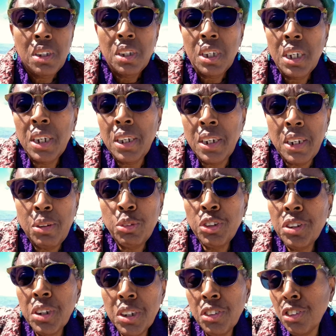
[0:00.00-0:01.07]
and I was
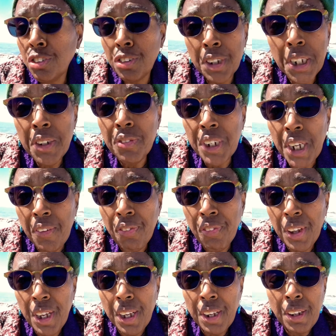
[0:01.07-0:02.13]
gonna just leave it at
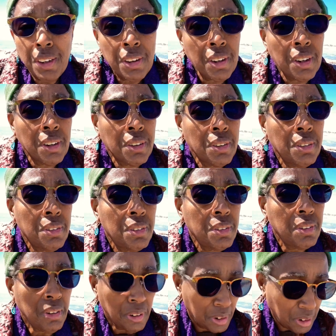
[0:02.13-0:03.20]
that, you know.
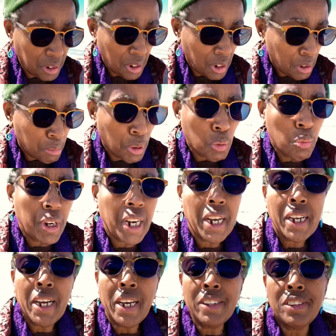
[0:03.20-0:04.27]
But when I
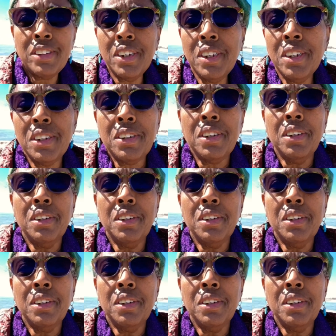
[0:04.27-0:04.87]
got done,